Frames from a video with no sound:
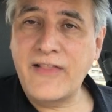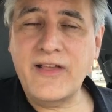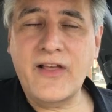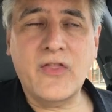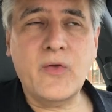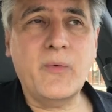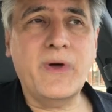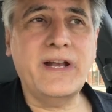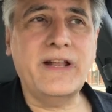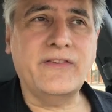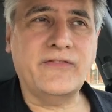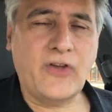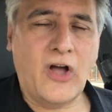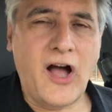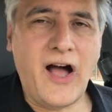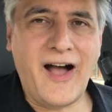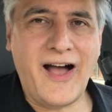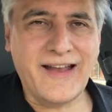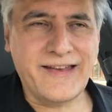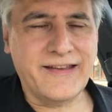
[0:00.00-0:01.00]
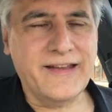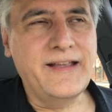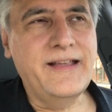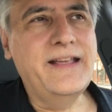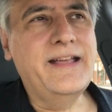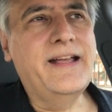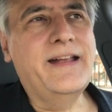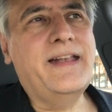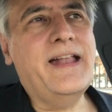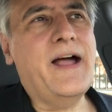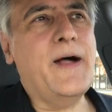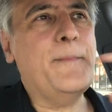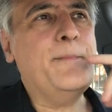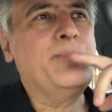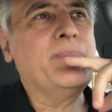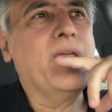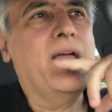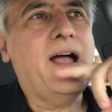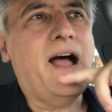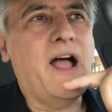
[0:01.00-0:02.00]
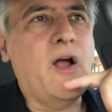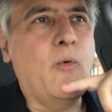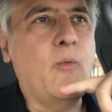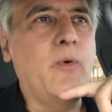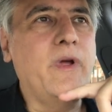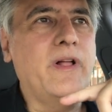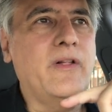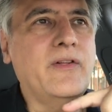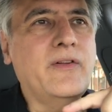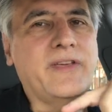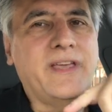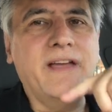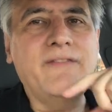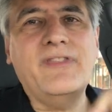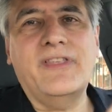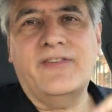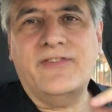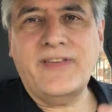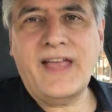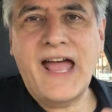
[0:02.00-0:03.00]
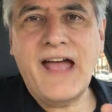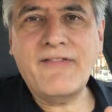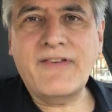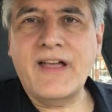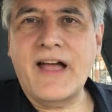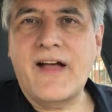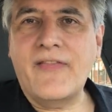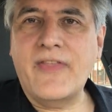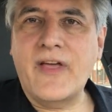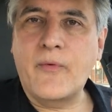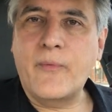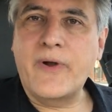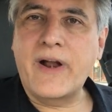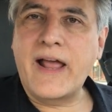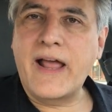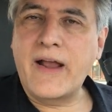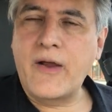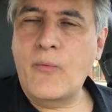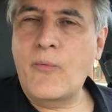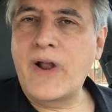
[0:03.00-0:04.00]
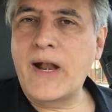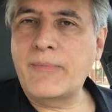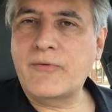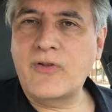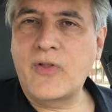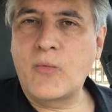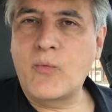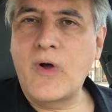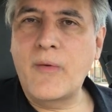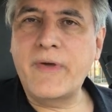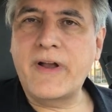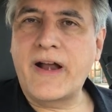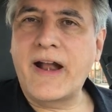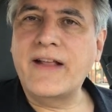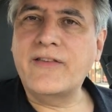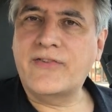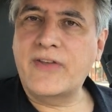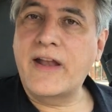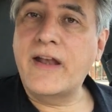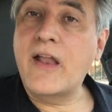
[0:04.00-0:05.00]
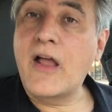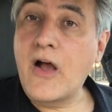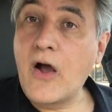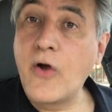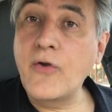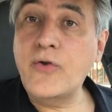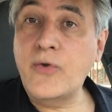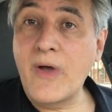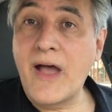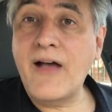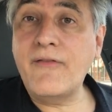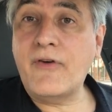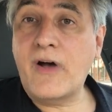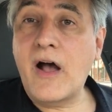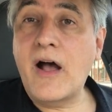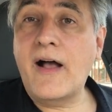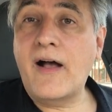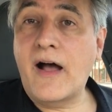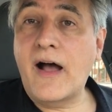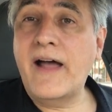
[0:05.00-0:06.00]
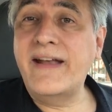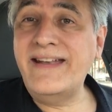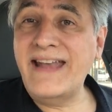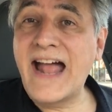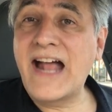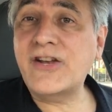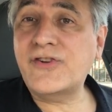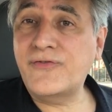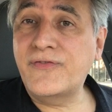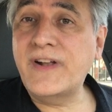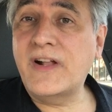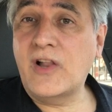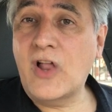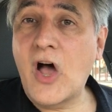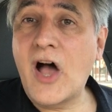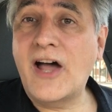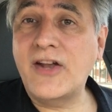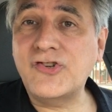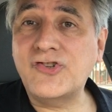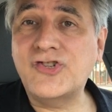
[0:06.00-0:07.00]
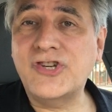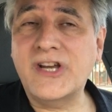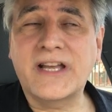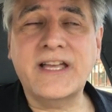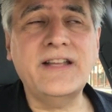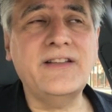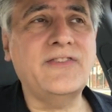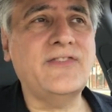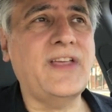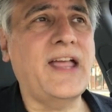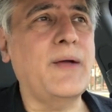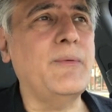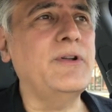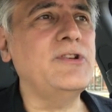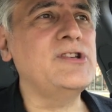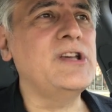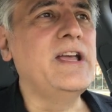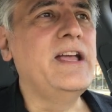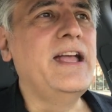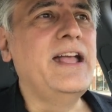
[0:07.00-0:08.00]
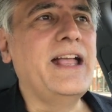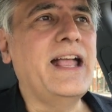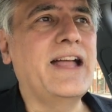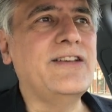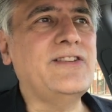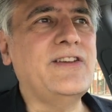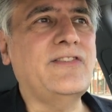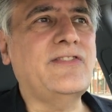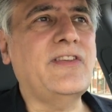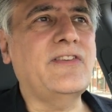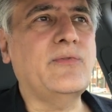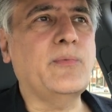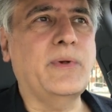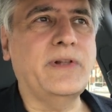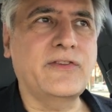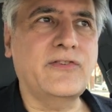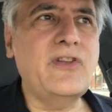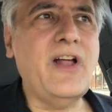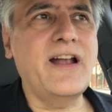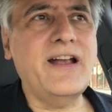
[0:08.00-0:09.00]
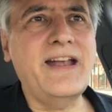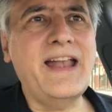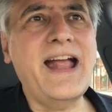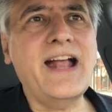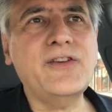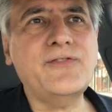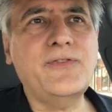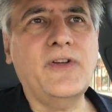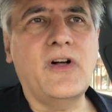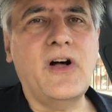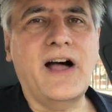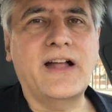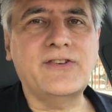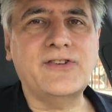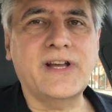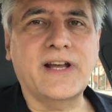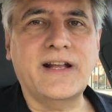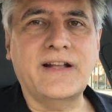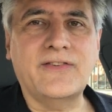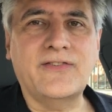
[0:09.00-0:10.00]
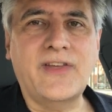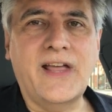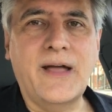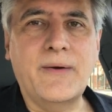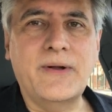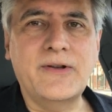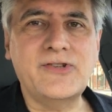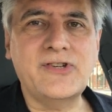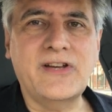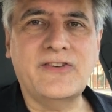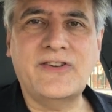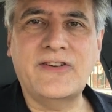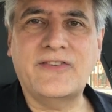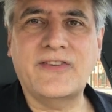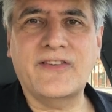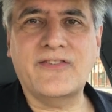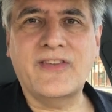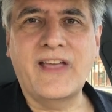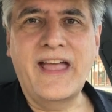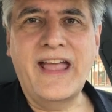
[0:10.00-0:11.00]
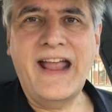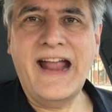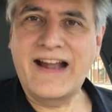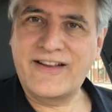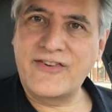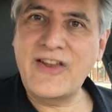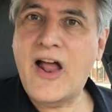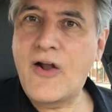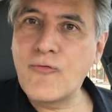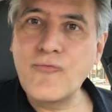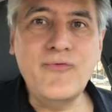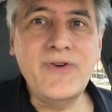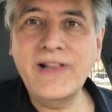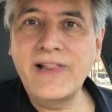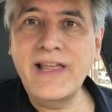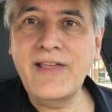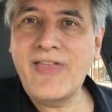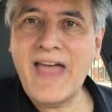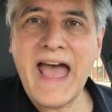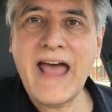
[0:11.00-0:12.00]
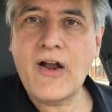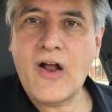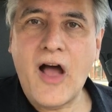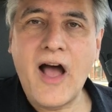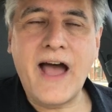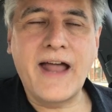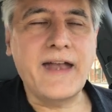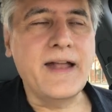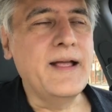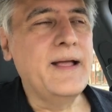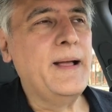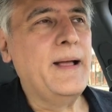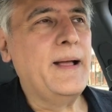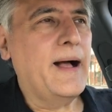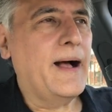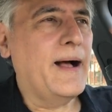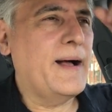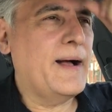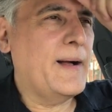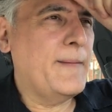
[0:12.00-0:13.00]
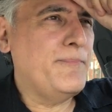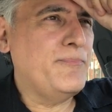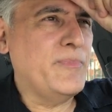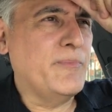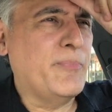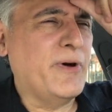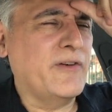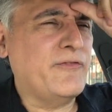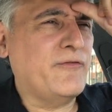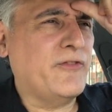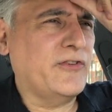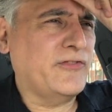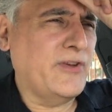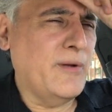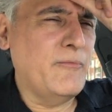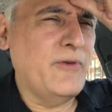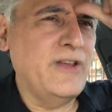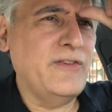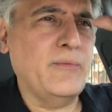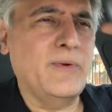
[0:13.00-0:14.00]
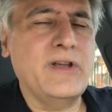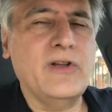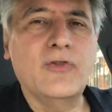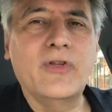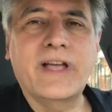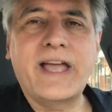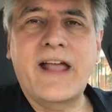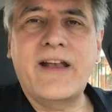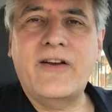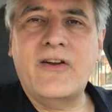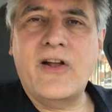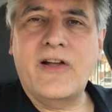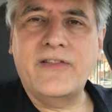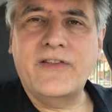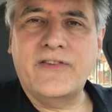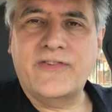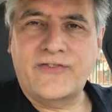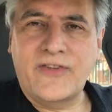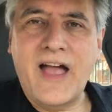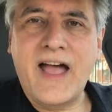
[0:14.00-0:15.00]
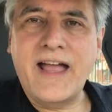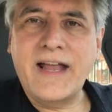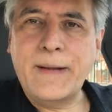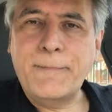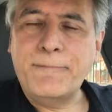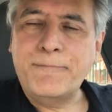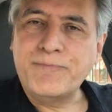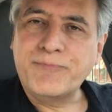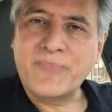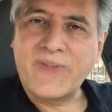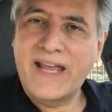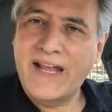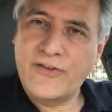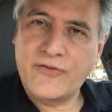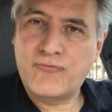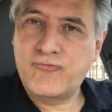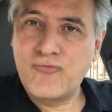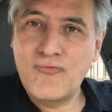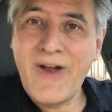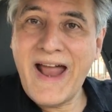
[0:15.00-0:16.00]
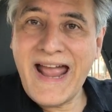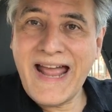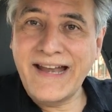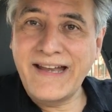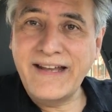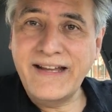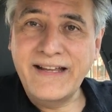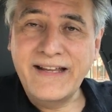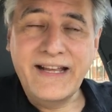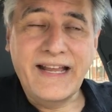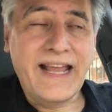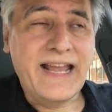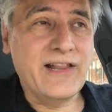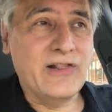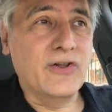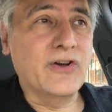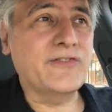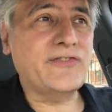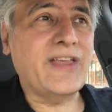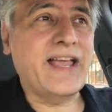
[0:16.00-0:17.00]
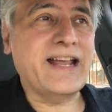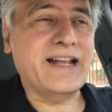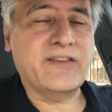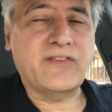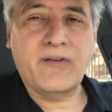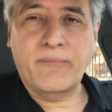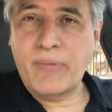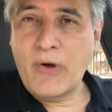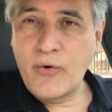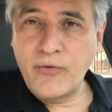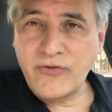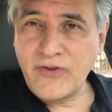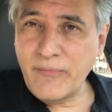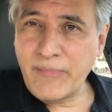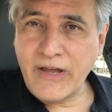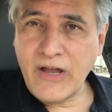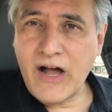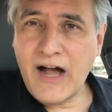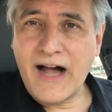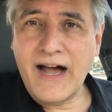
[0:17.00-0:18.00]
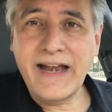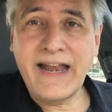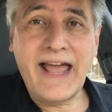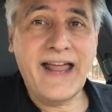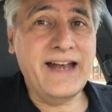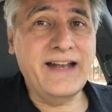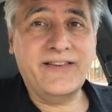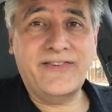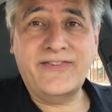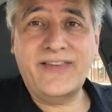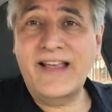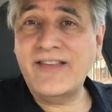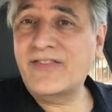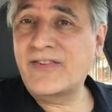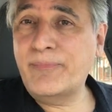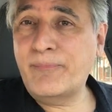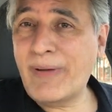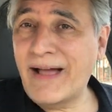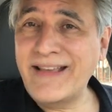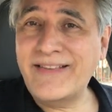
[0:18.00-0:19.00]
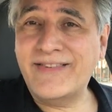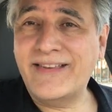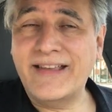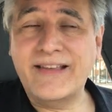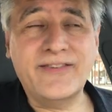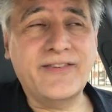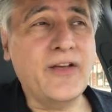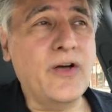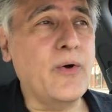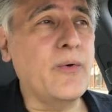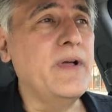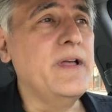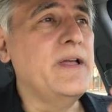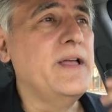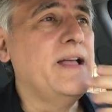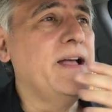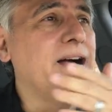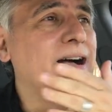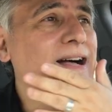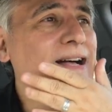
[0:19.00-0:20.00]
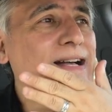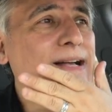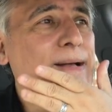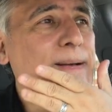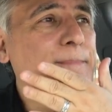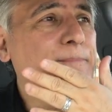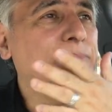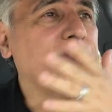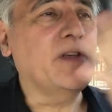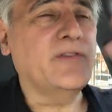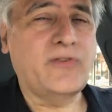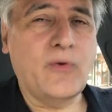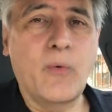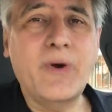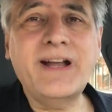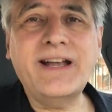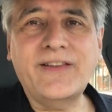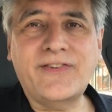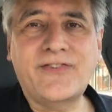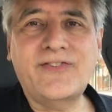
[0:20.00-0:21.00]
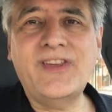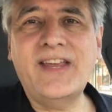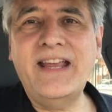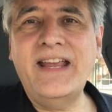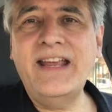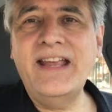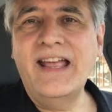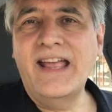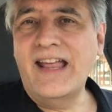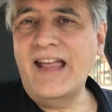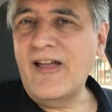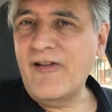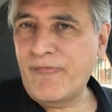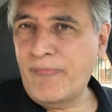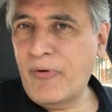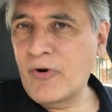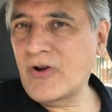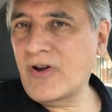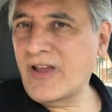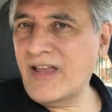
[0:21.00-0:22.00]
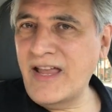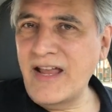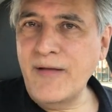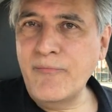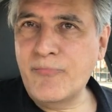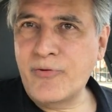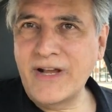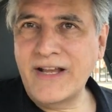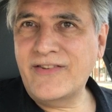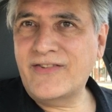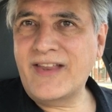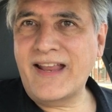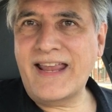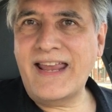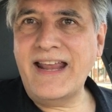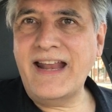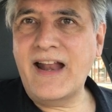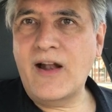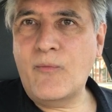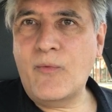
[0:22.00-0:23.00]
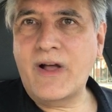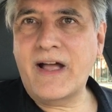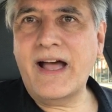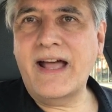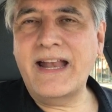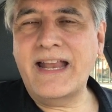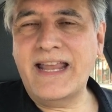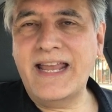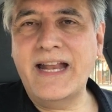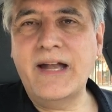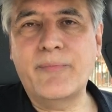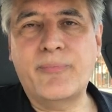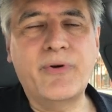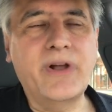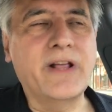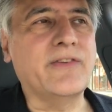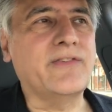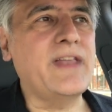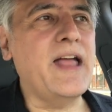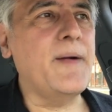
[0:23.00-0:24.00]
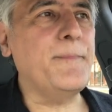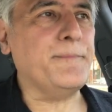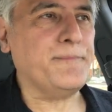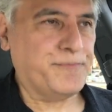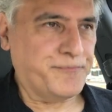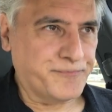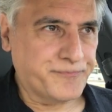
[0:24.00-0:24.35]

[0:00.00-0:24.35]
and the other one is hot. Now, I will give this caveat that when I went up to the woman and I said, oh, you have a Nashville hot chicken sandwich? And she says, well, it's not a Nashville hot chicken sandwich. She says, it's not really that hot. But for some reason, when you look at it on the sign, it's red. It looks like it's supposed to be hot and it says spicy. So we're going to see if Burger King brings the heat and what kind of heat it brings. Now,